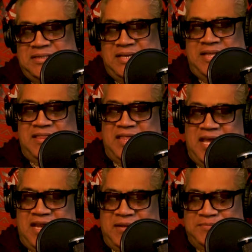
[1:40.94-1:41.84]
And
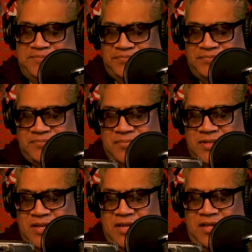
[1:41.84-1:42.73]
then
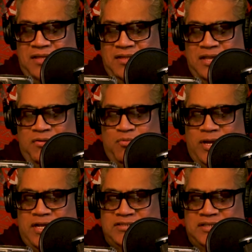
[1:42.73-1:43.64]
they
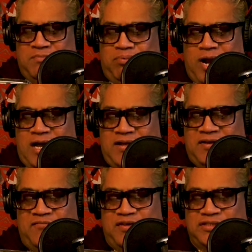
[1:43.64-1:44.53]
went into Brock
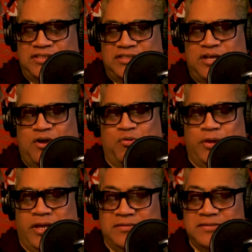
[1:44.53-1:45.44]
versus
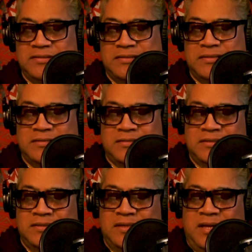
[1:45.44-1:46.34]
Cody.
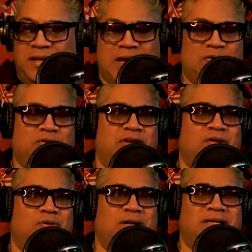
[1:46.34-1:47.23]
Now, you
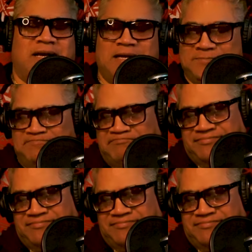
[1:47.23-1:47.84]
know what? Um,